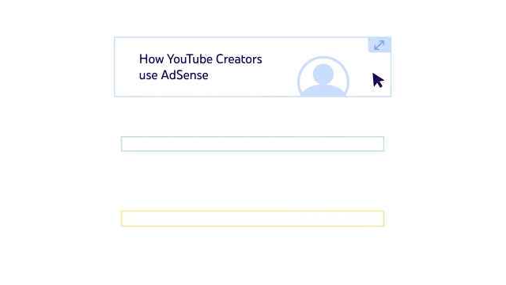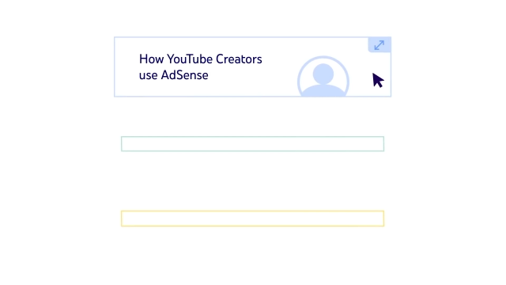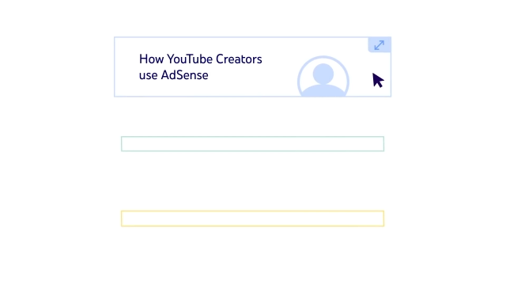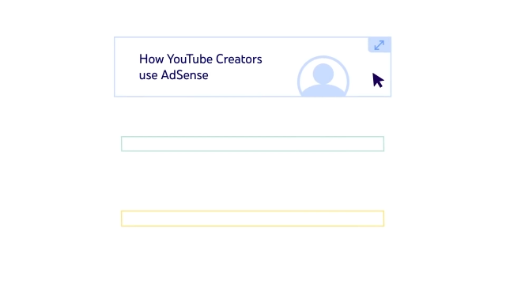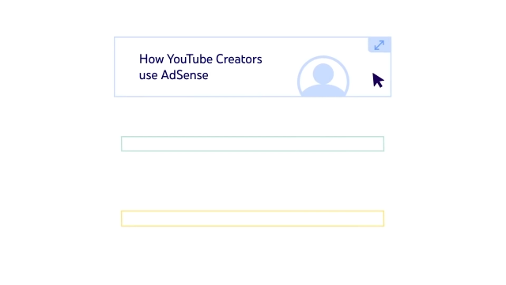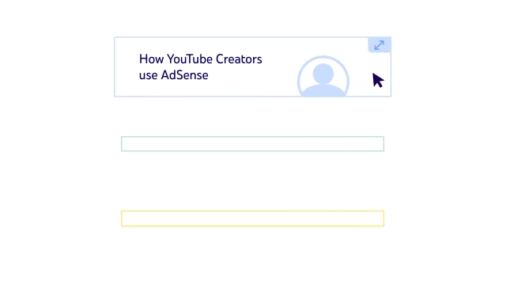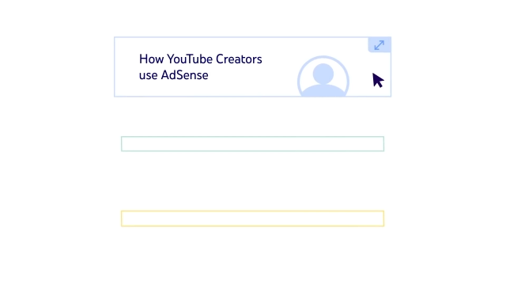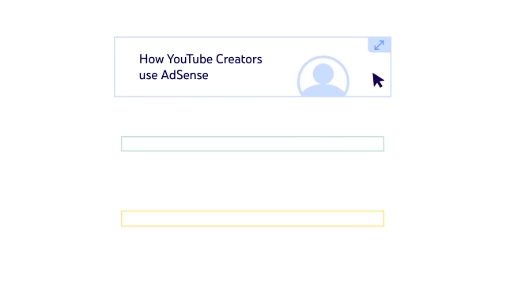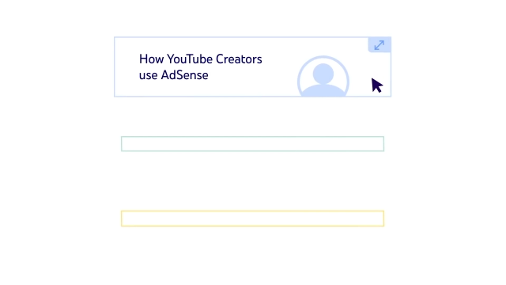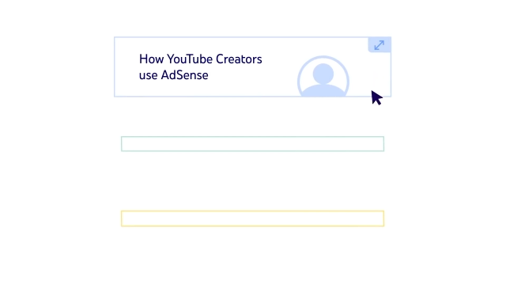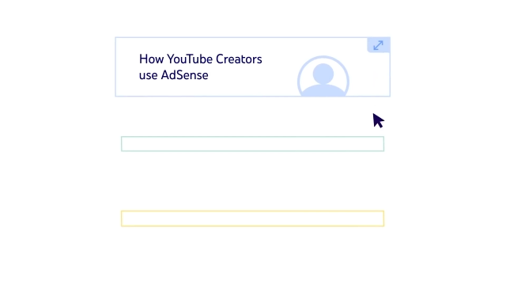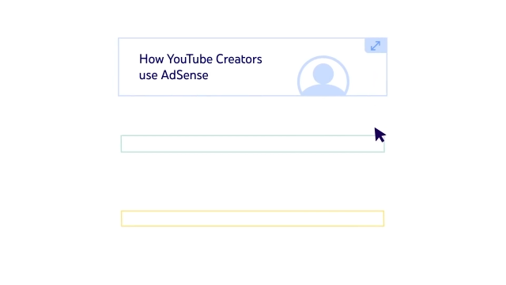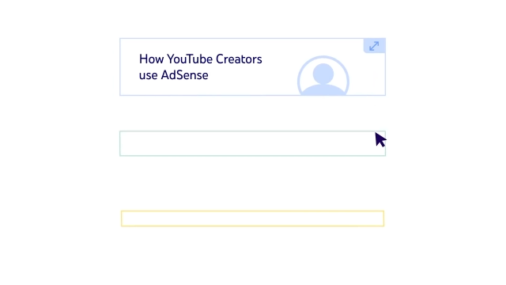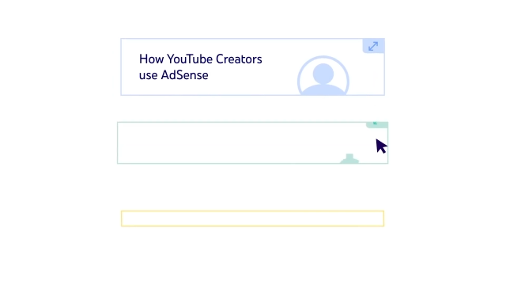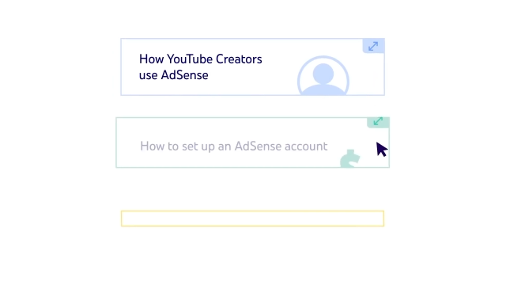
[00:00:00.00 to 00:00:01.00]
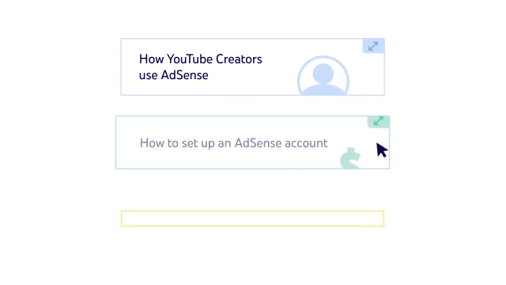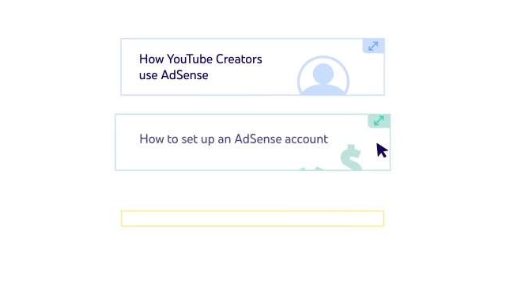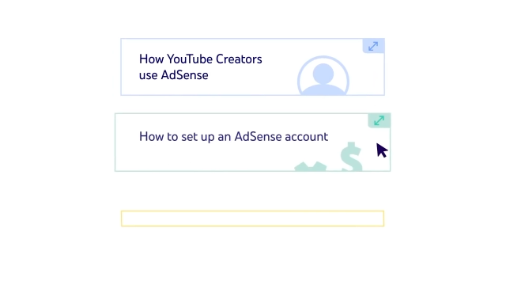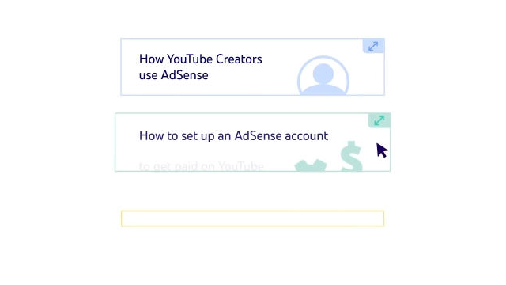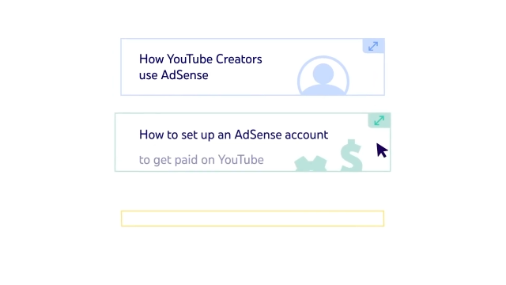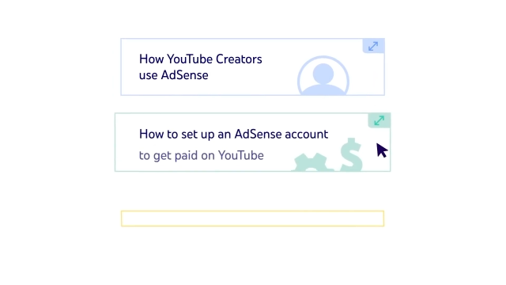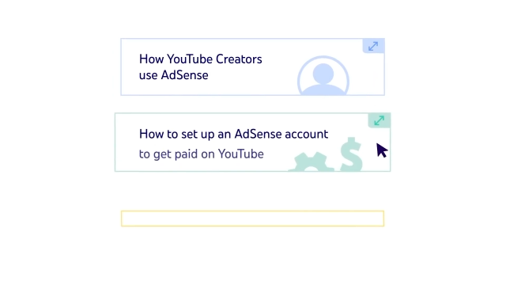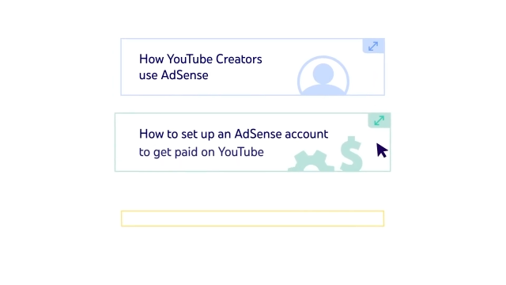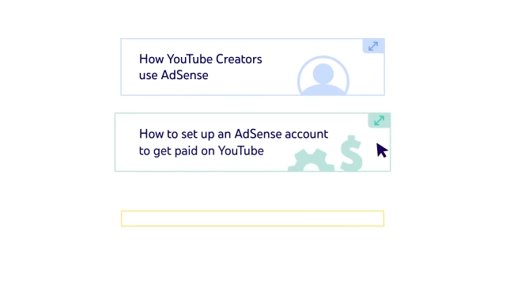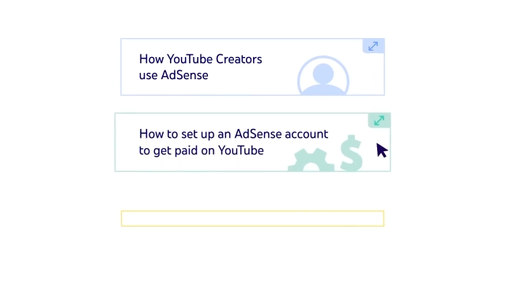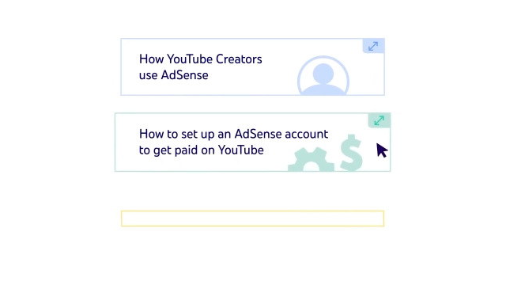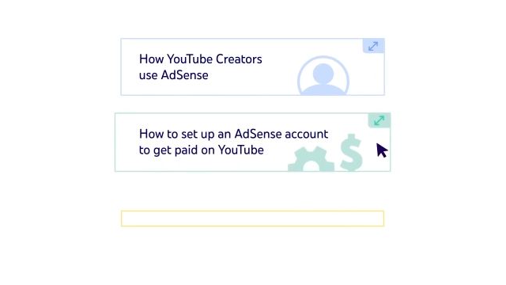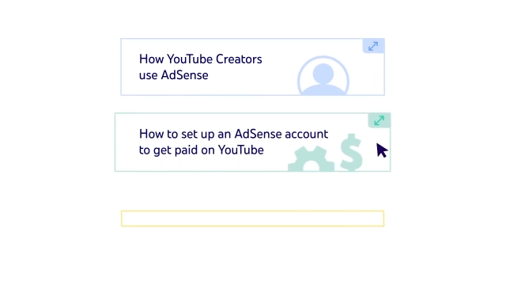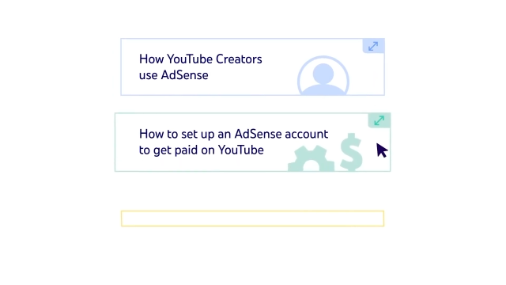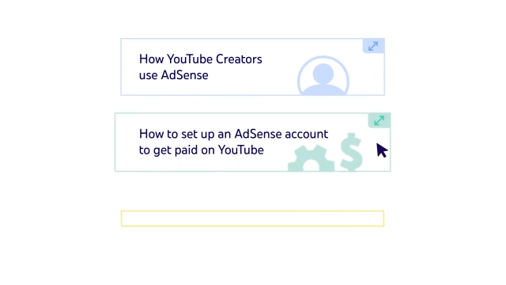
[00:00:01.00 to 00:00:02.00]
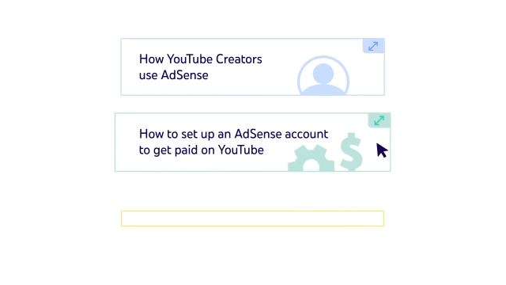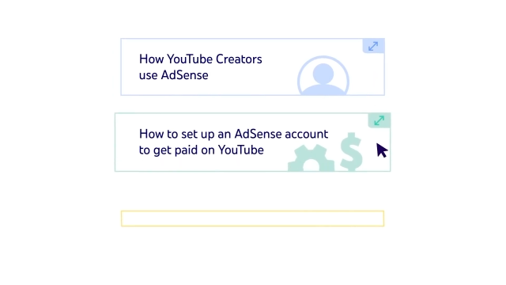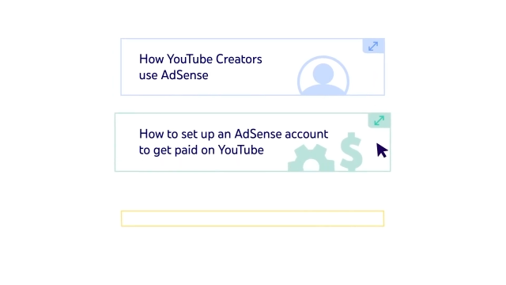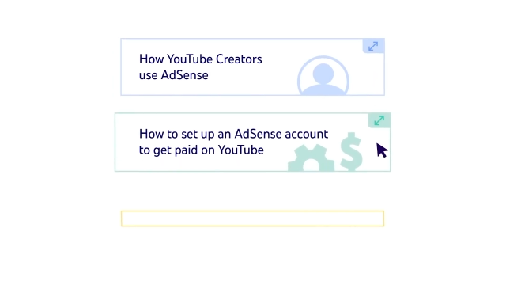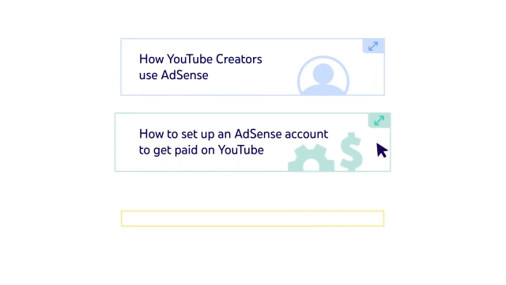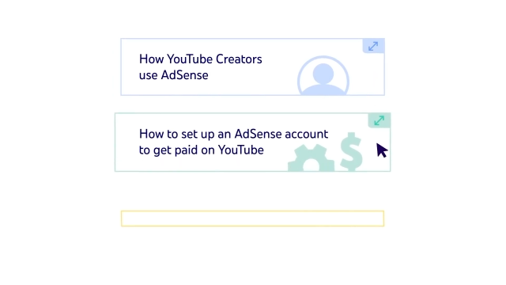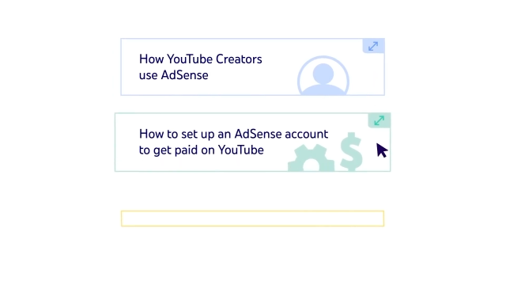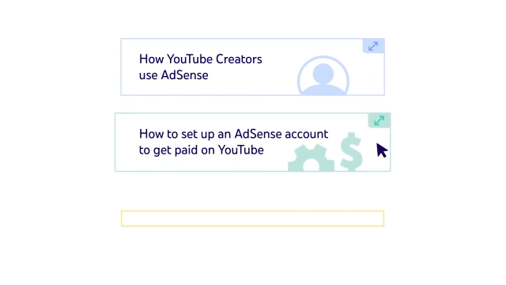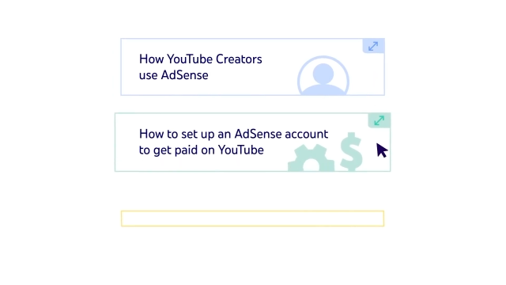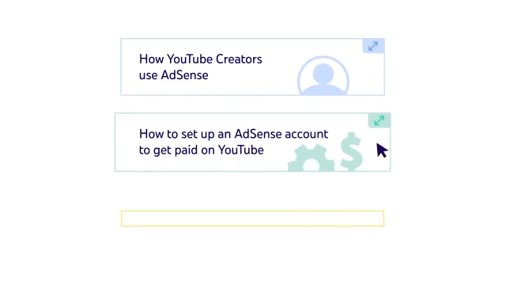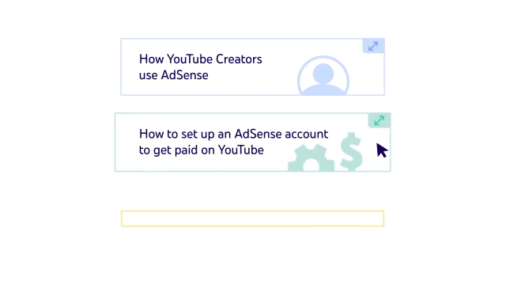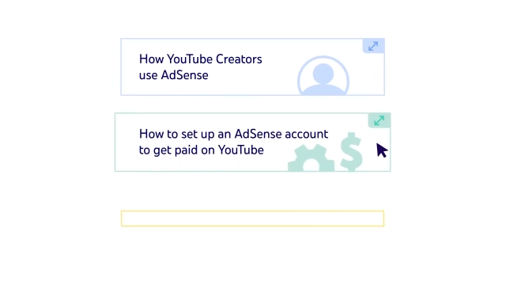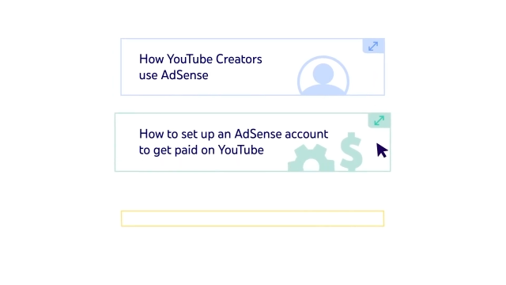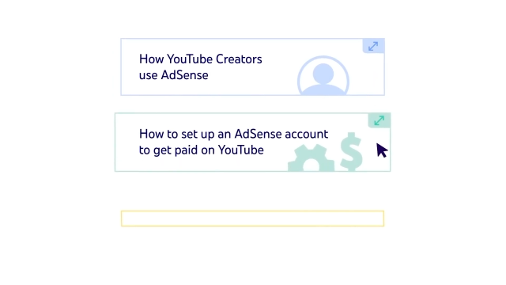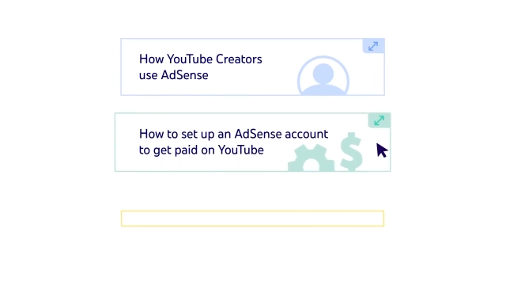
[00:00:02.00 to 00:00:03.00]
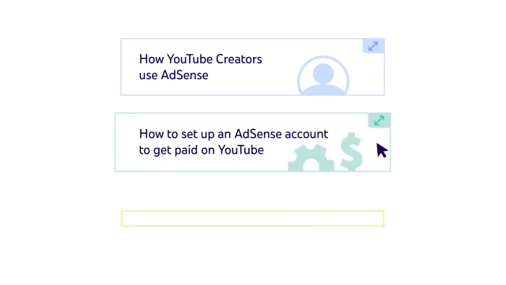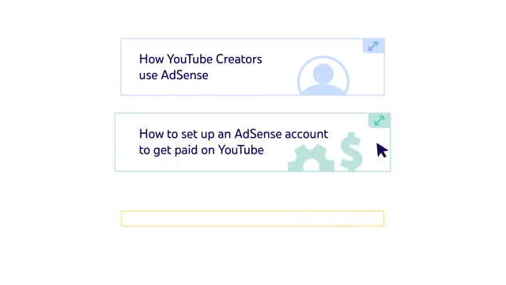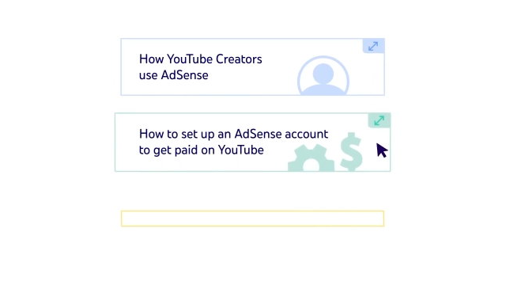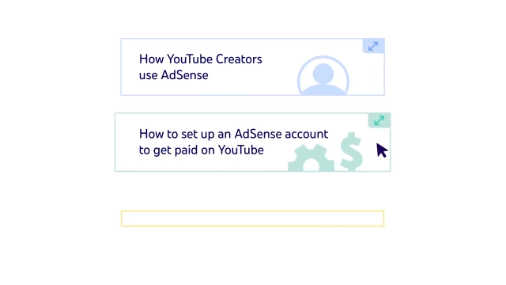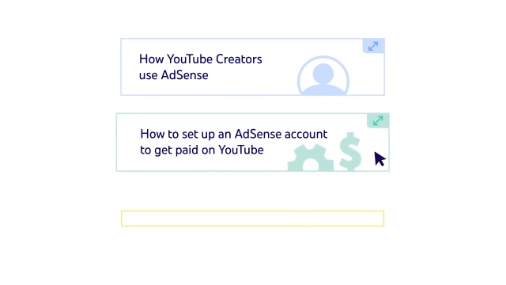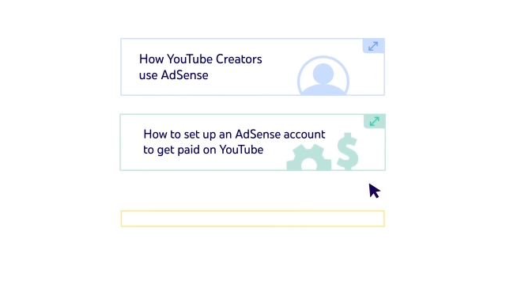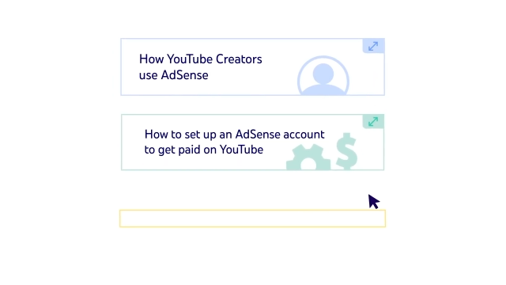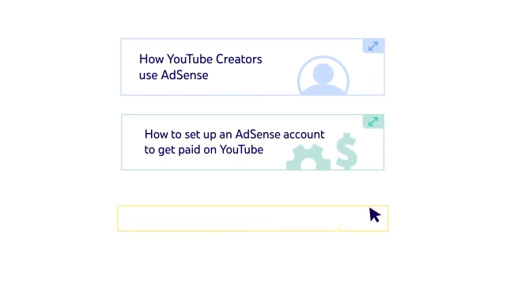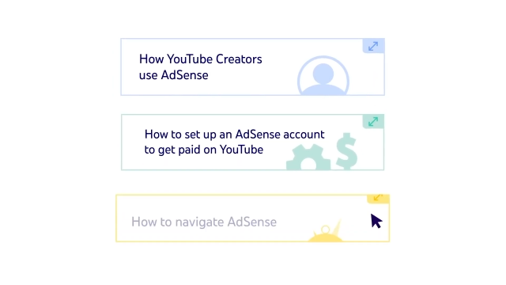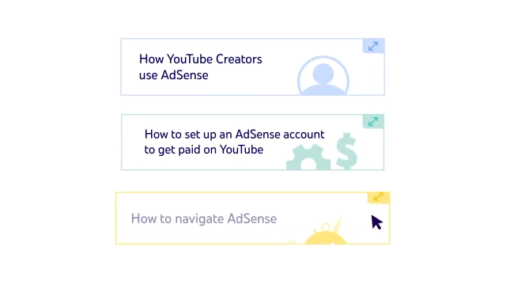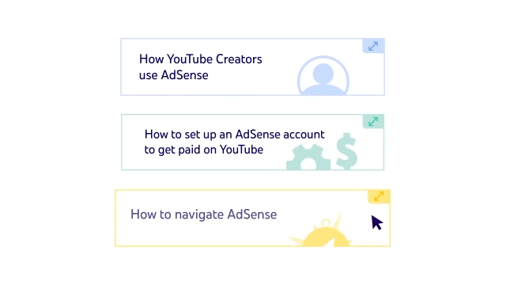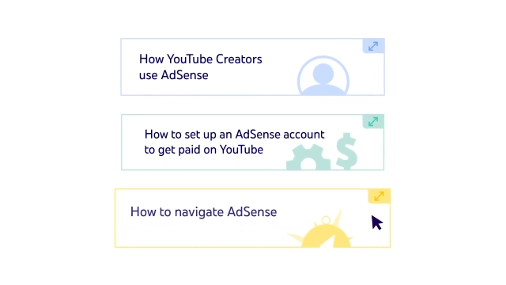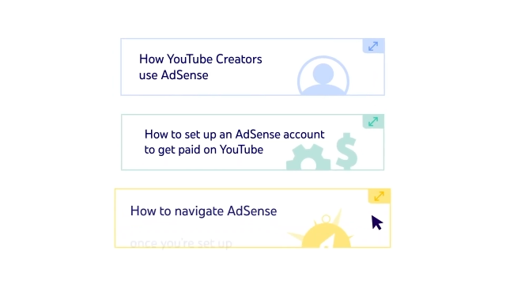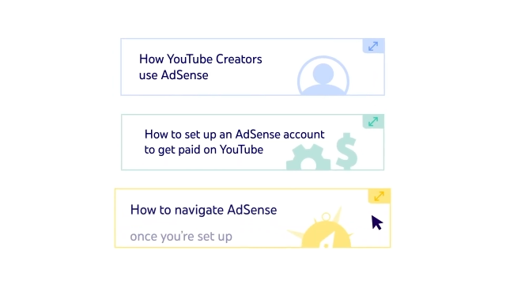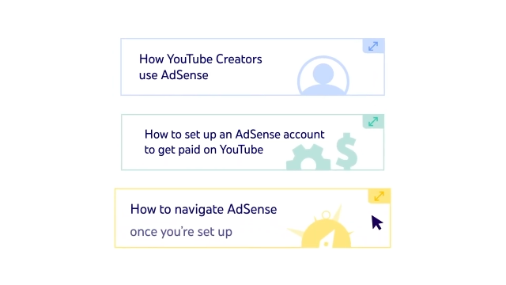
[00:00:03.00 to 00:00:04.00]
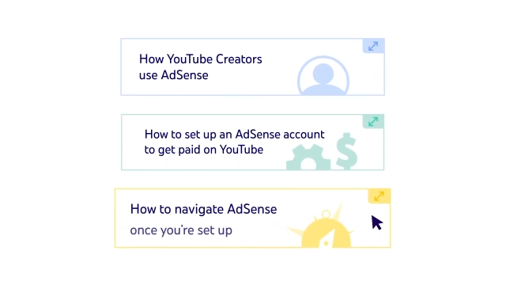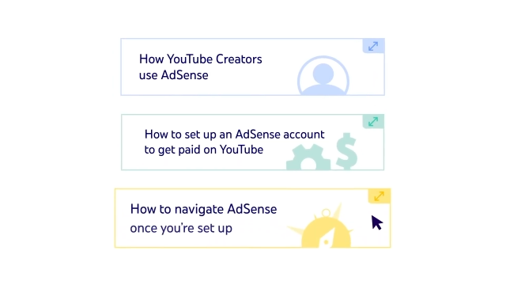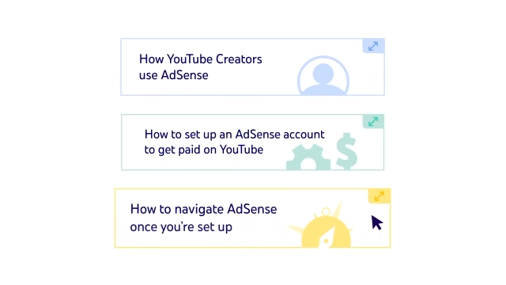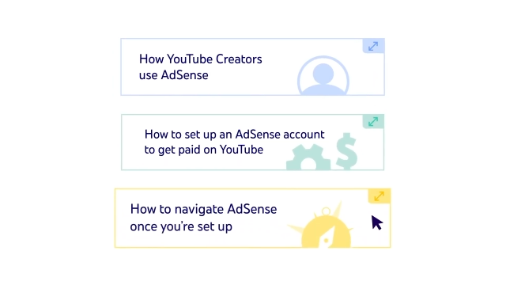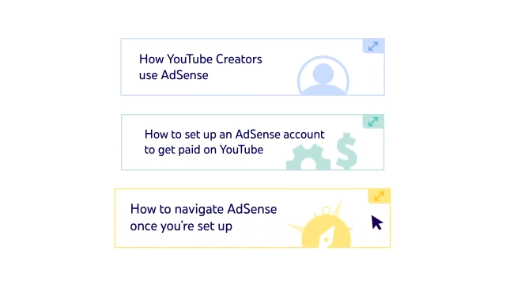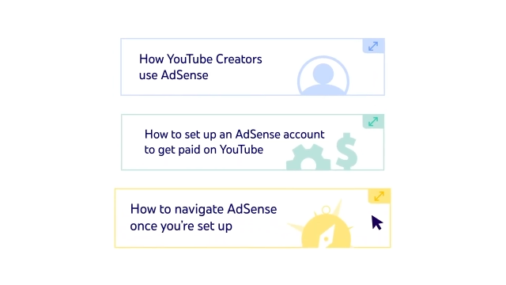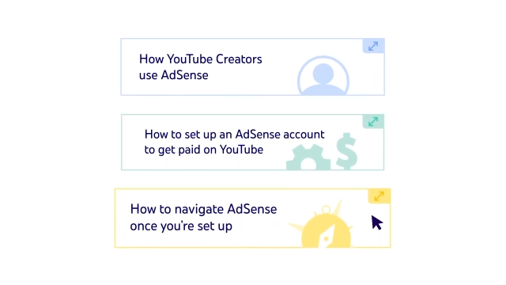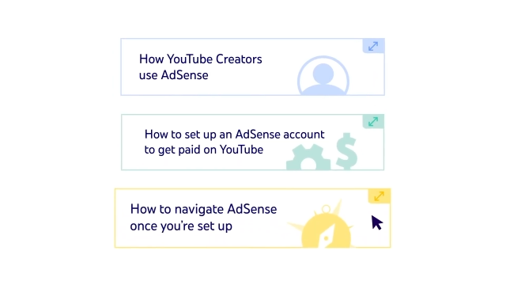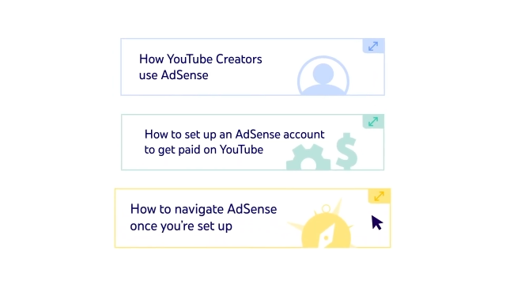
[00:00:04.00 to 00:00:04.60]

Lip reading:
No face is visible, so there are no lips to read.